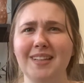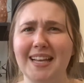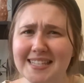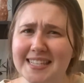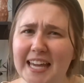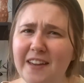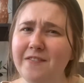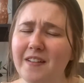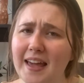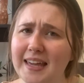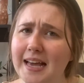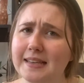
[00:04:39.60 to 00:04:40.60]
safe,
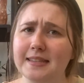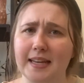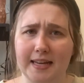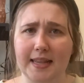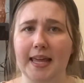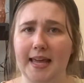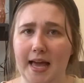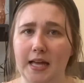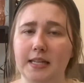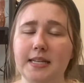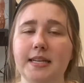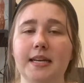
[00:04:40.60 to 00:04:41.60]
I guess, like
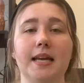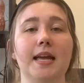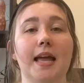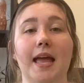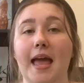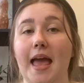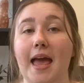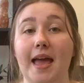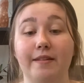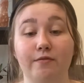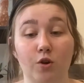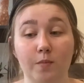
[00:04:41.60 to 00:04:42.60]
held.
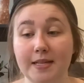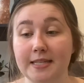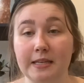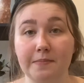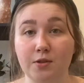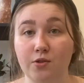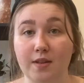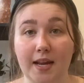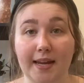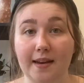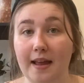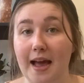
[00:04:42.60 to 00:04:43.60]
And Roman sleeps through the
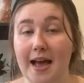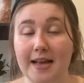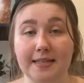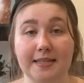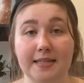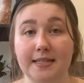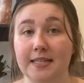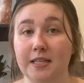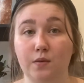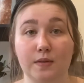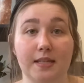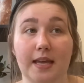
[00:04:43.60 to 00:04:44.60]
night, has since he
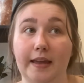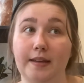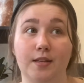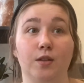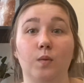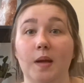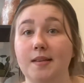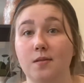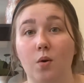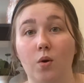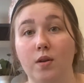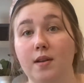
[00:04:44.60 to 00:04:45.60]
was like 2 weeks
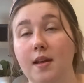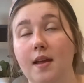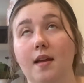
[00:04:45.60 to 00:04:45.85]
old.